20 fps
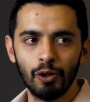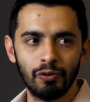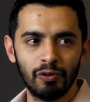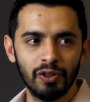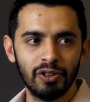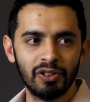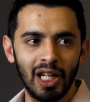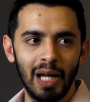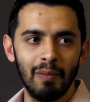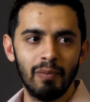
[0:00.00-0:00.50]

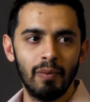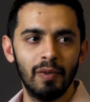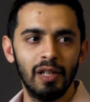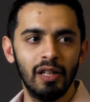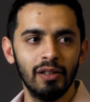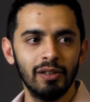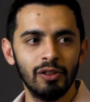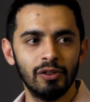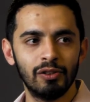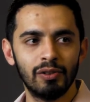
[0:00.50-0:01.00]
his
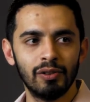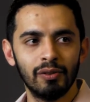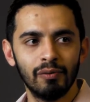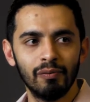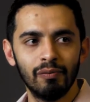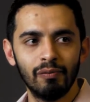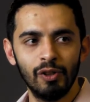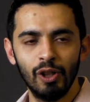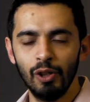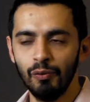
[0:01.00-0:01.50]
capabilities.
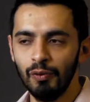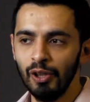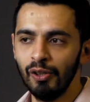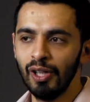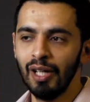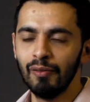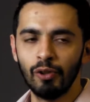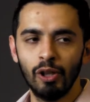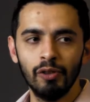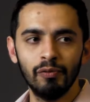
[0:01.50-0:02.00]
You know, we don't
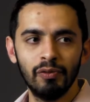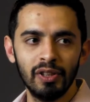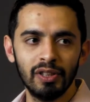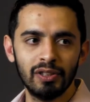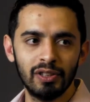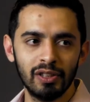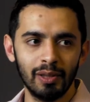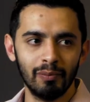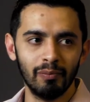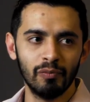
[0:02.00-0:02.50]
have confidence
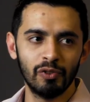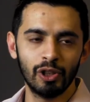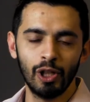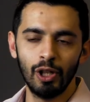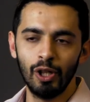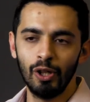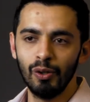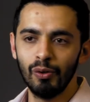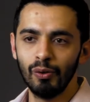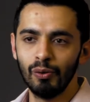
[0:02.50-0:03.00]
in him.
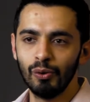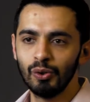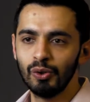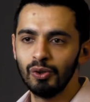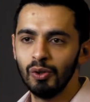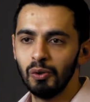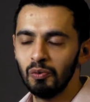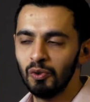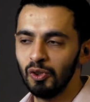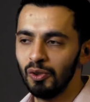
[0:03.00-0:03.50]
So
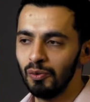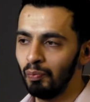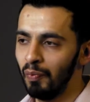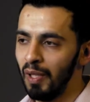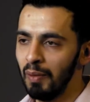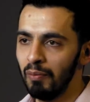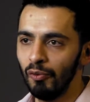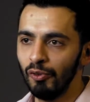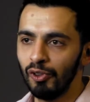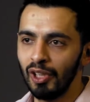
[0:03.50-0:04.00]

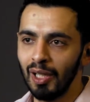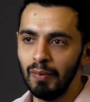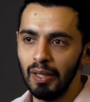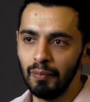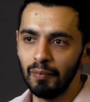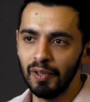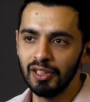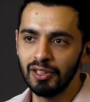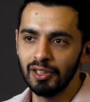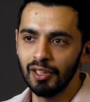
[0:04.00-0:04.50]
people would come up
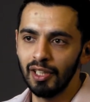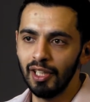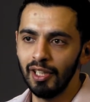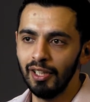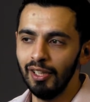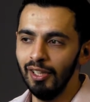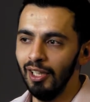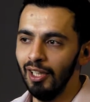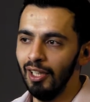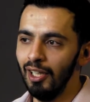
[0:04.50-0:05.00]
and
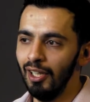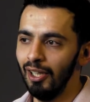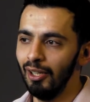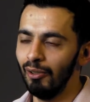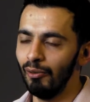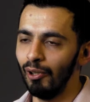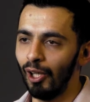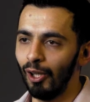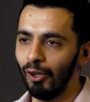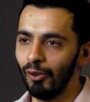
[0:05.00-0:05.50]
say,
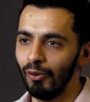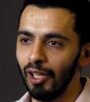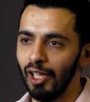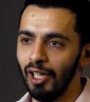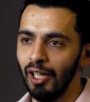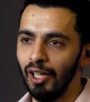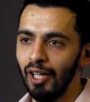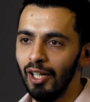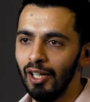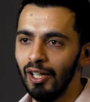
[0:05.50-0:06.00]
well,
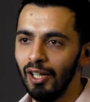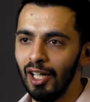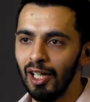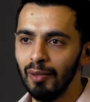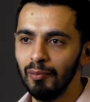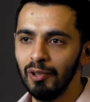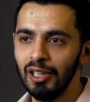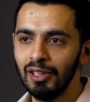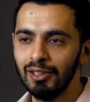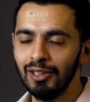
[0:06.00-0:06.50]
a
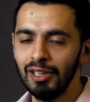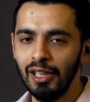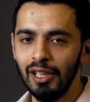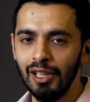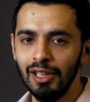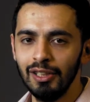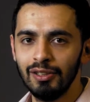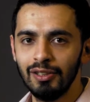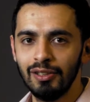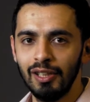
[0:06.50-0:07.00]
liability
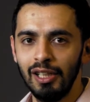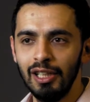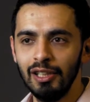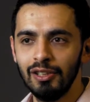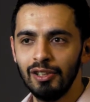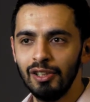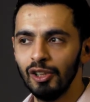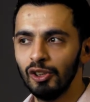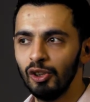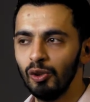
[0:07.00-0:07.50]
is
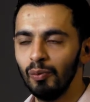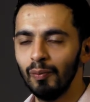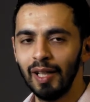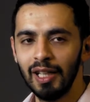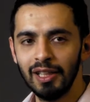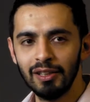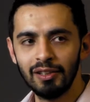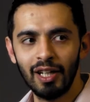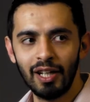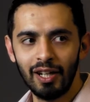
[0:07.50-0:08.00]
easier to
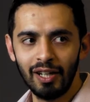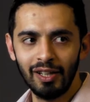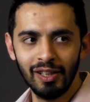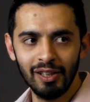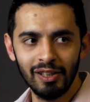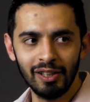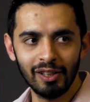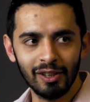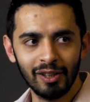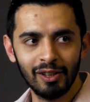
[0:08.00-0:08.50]
maintain in
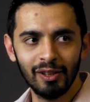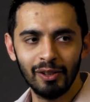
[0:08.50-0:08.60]
India